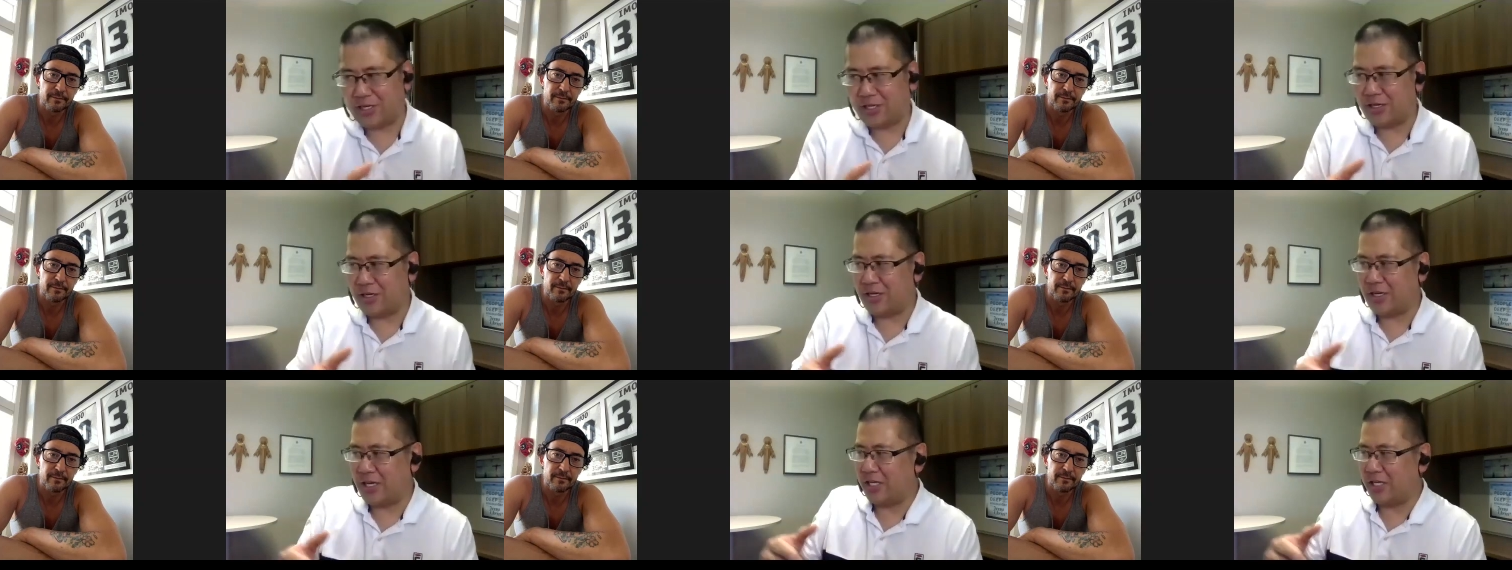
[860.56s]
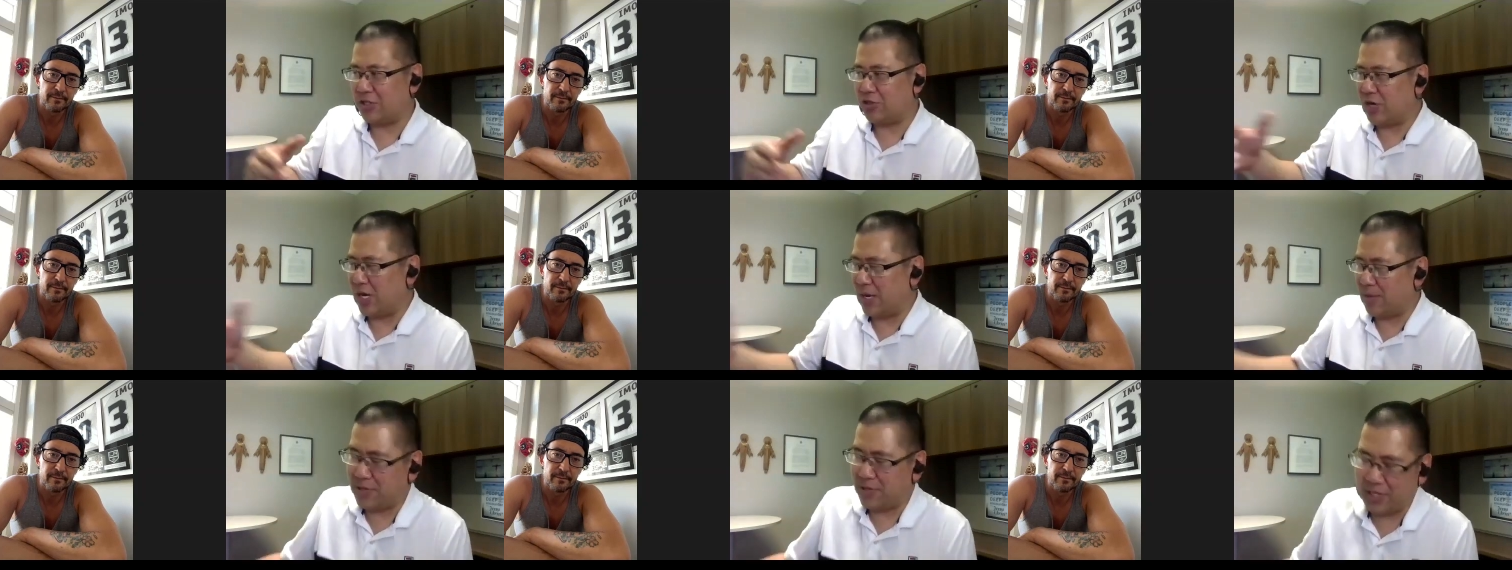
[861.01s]
Speaker 1: and, and
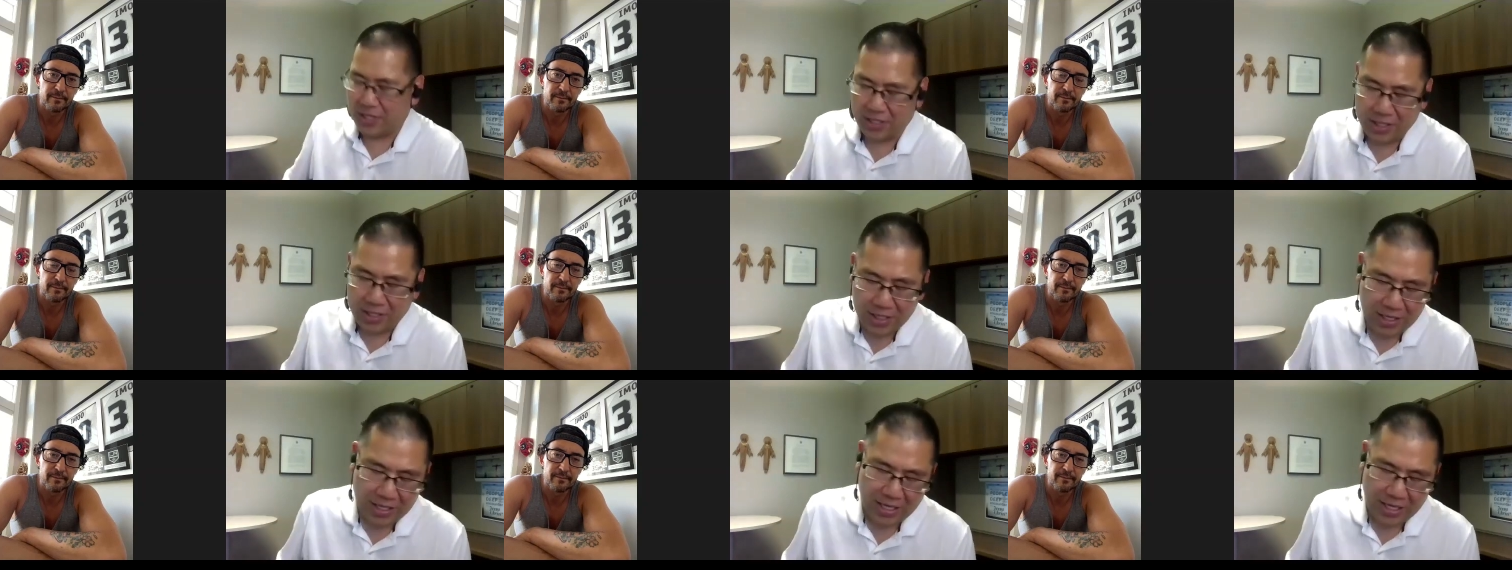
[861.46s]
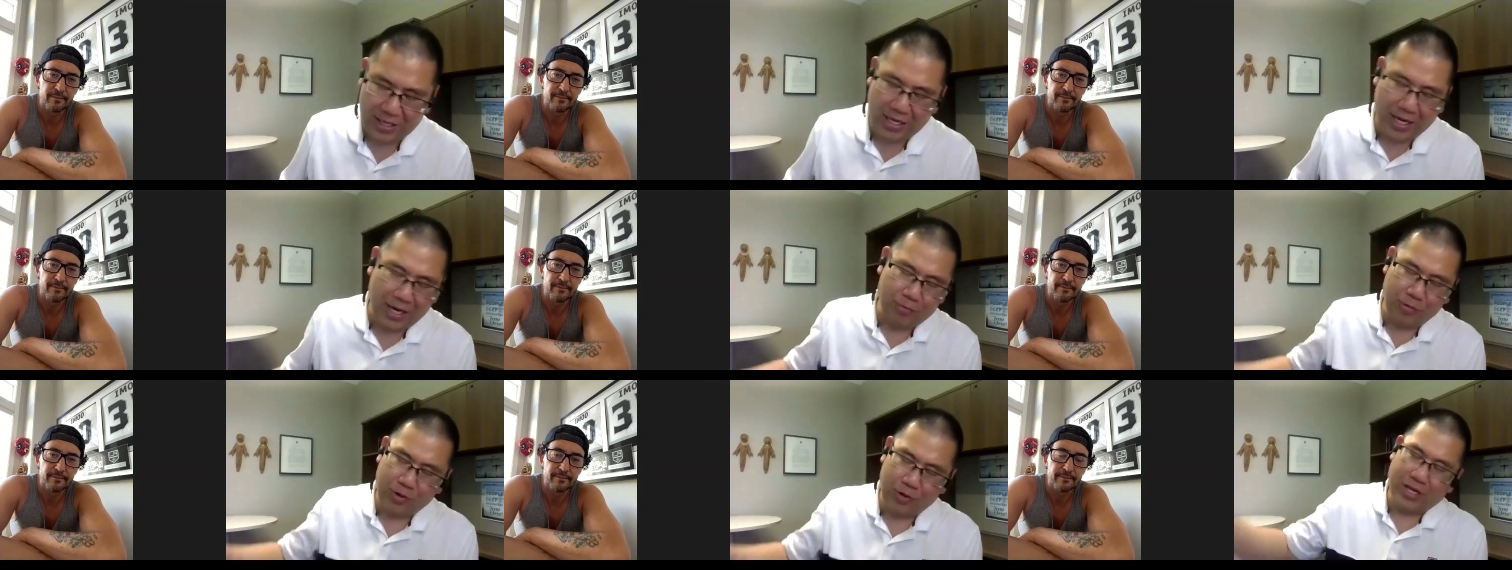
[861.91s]
Tryamkin, and then I
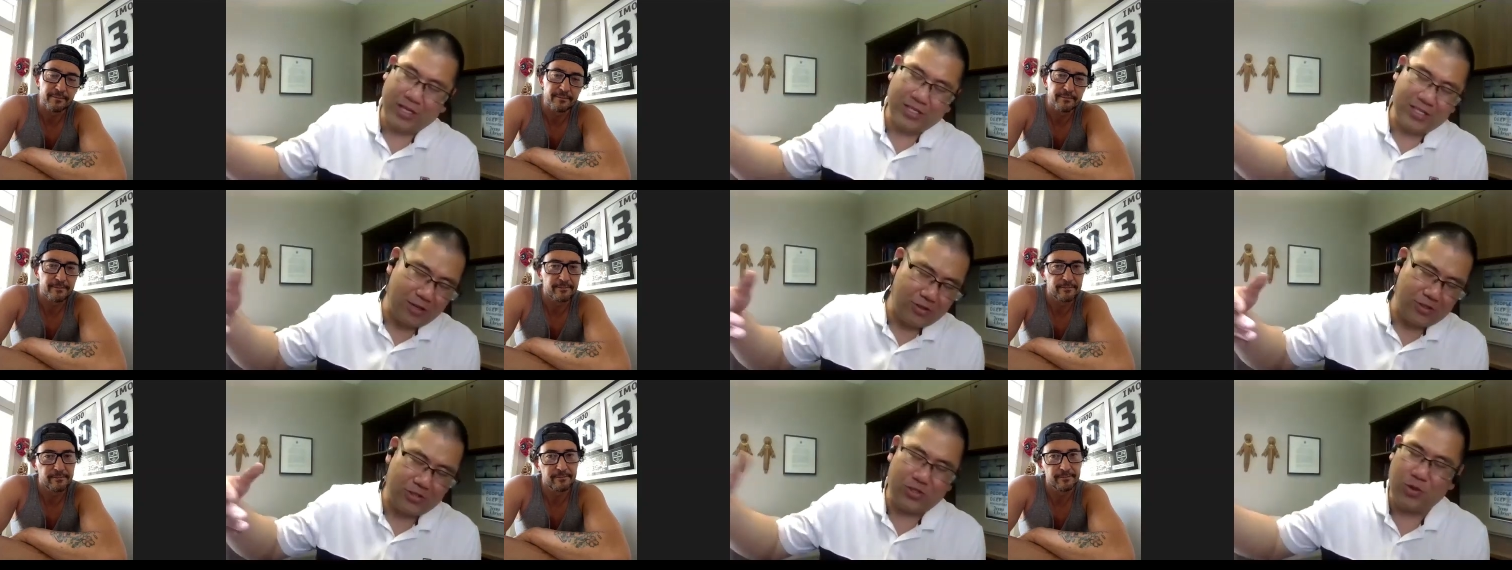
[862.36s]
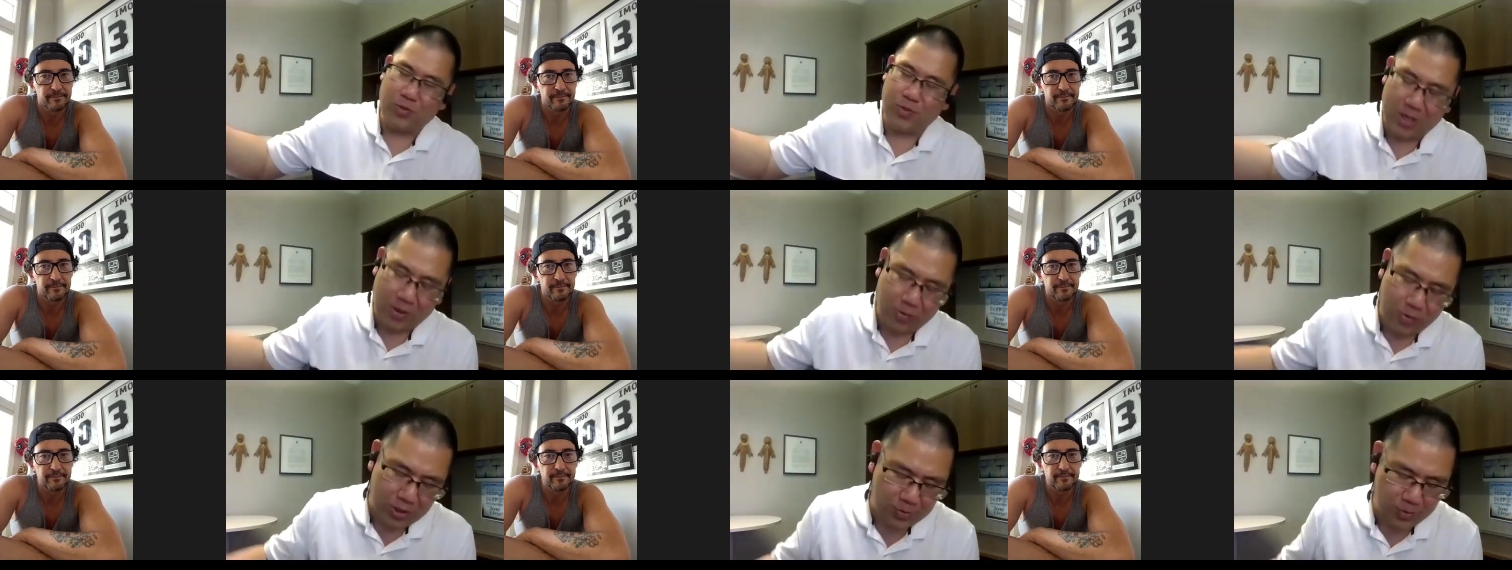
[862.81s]
realized how stupid
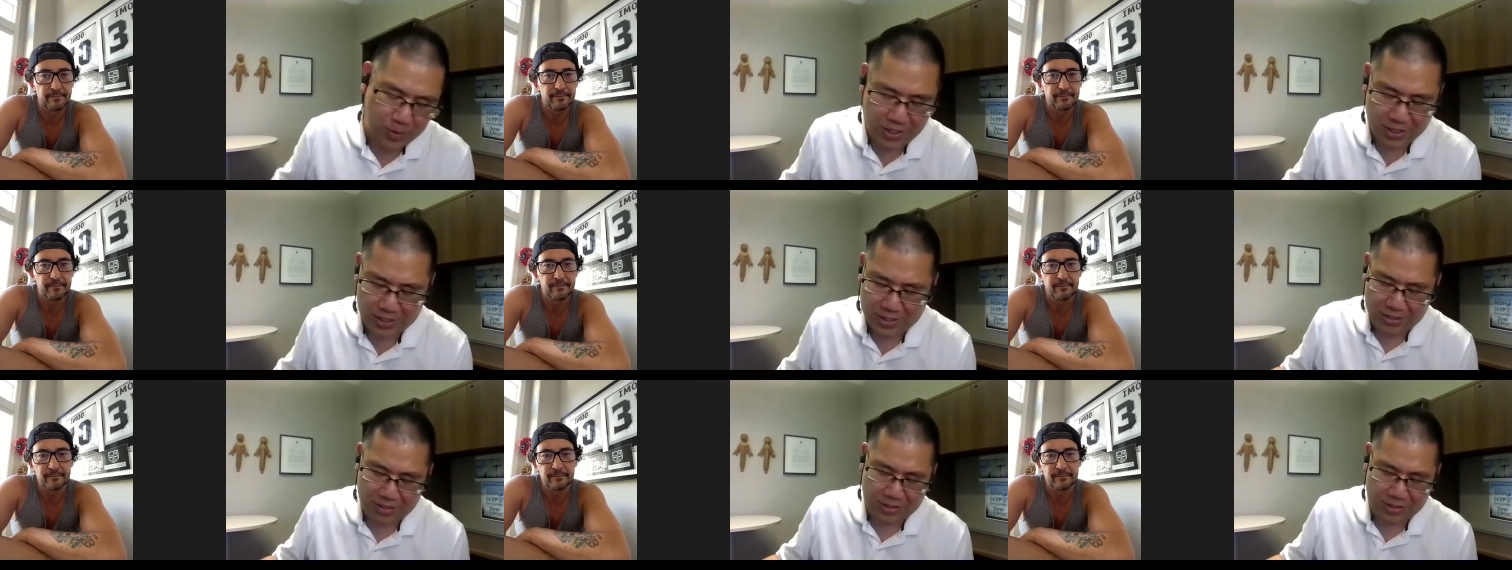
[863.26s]
that was because